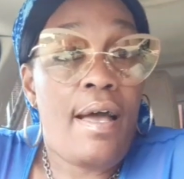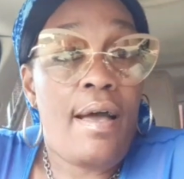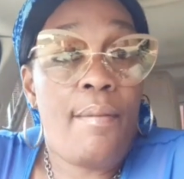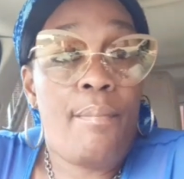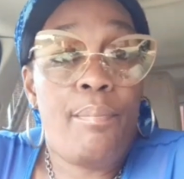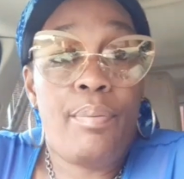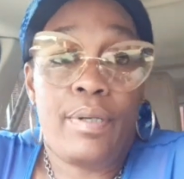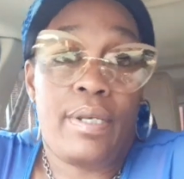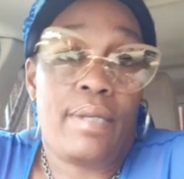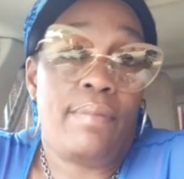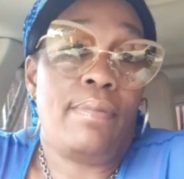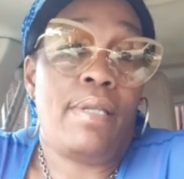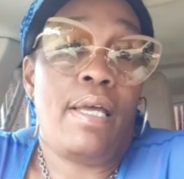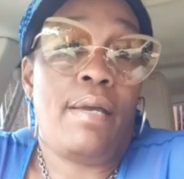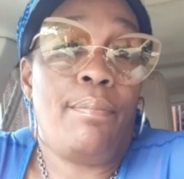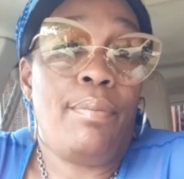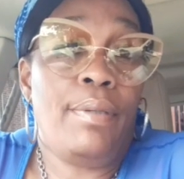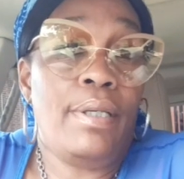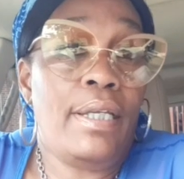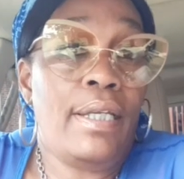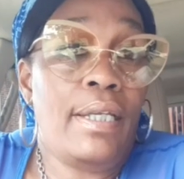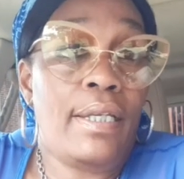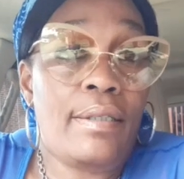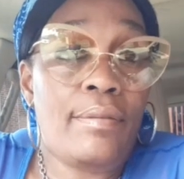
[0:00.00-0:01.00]
But I'm not
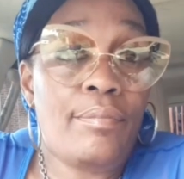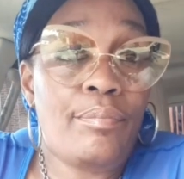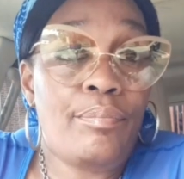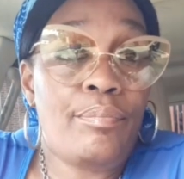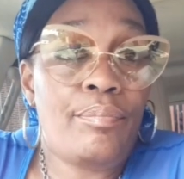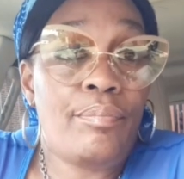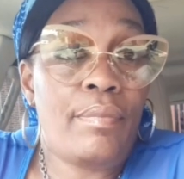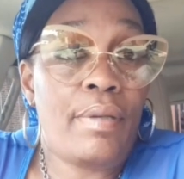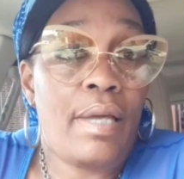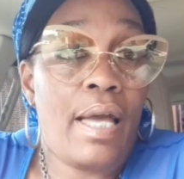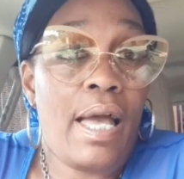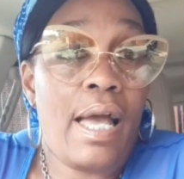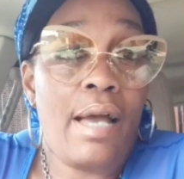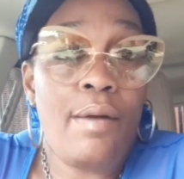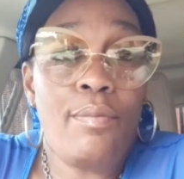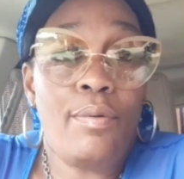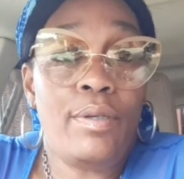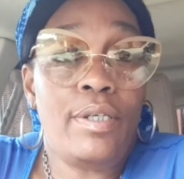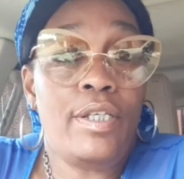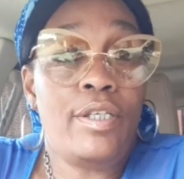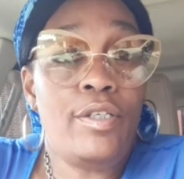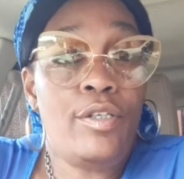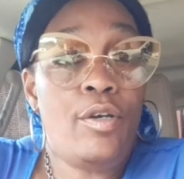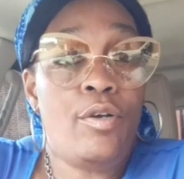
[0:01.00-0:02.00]
playing. I
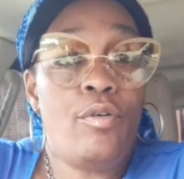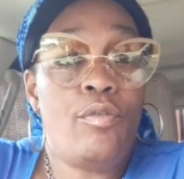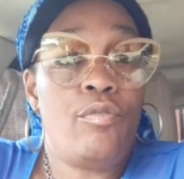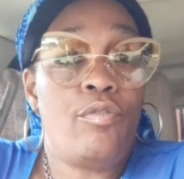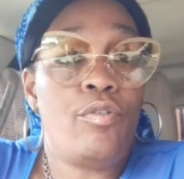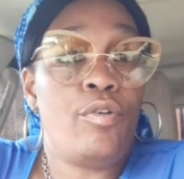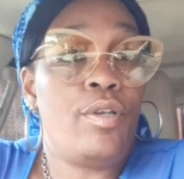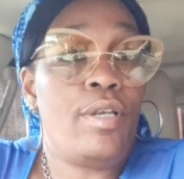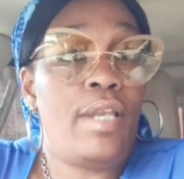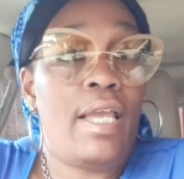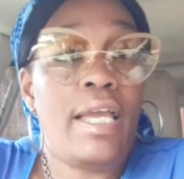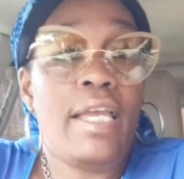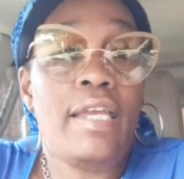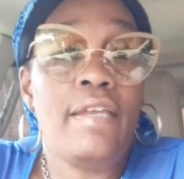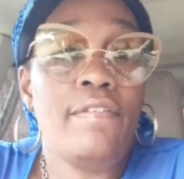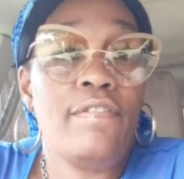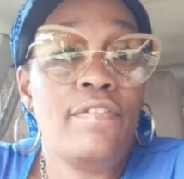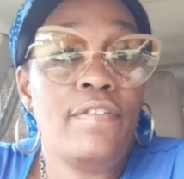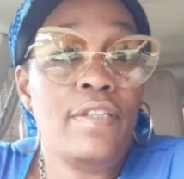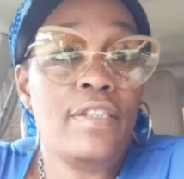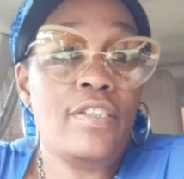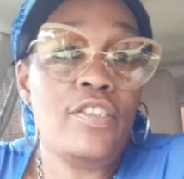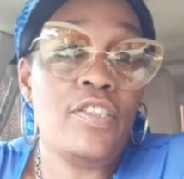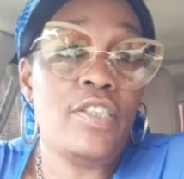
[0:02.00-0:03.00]
want to know, real life,
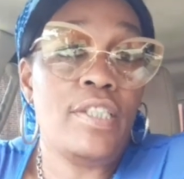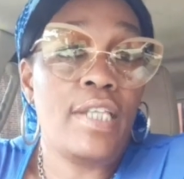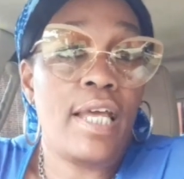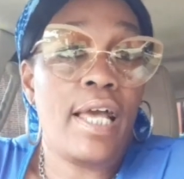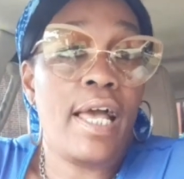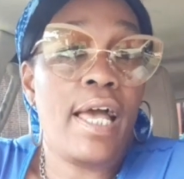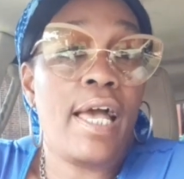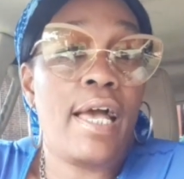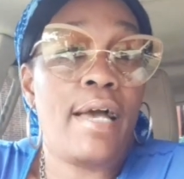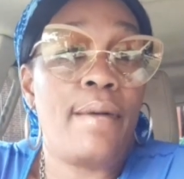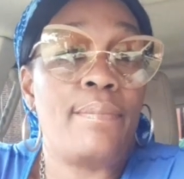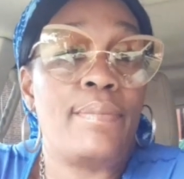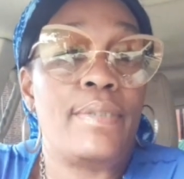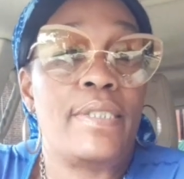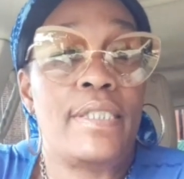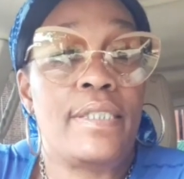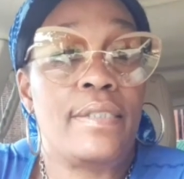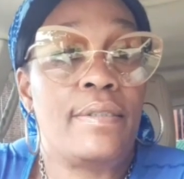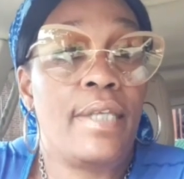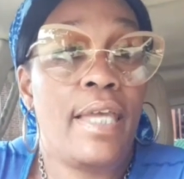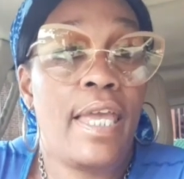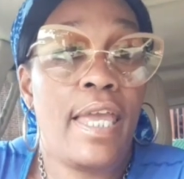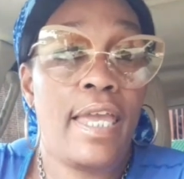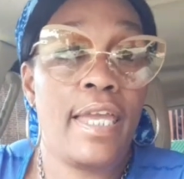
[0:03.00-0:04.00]
is she the ops?
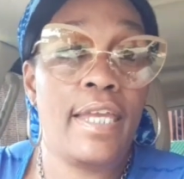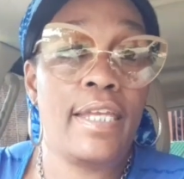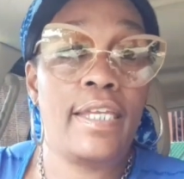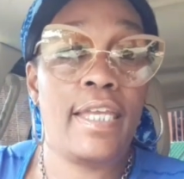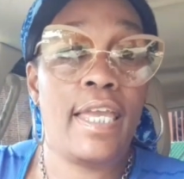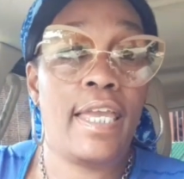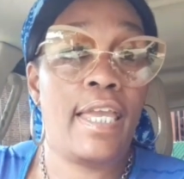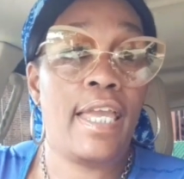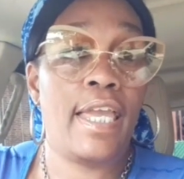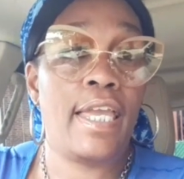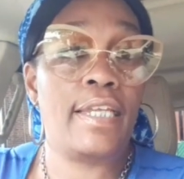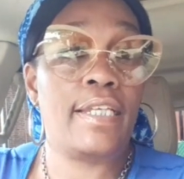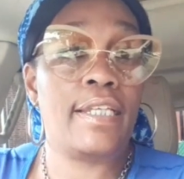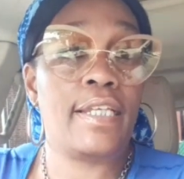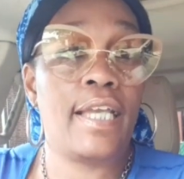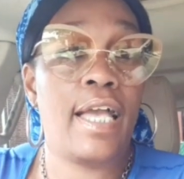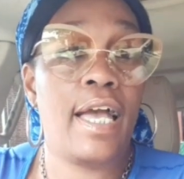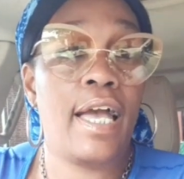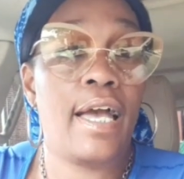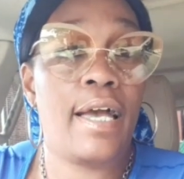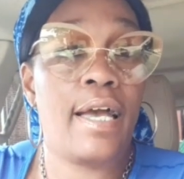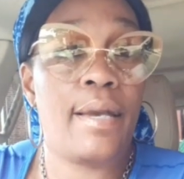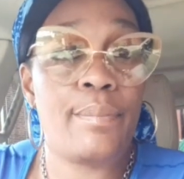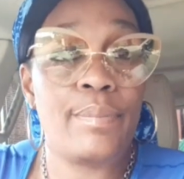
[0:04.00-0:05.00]
A.K.A. the
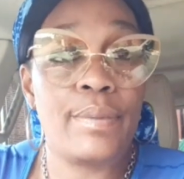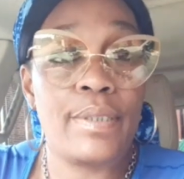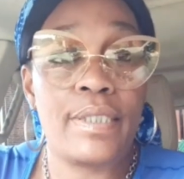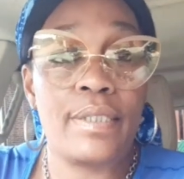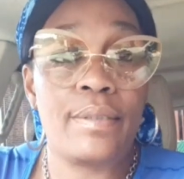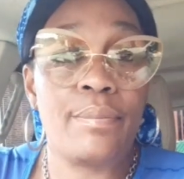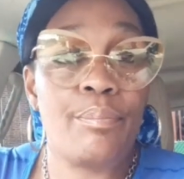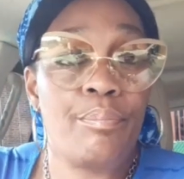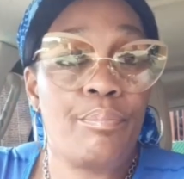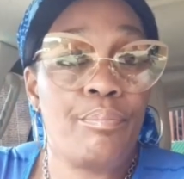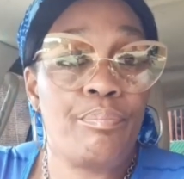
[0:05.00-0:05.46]
cops.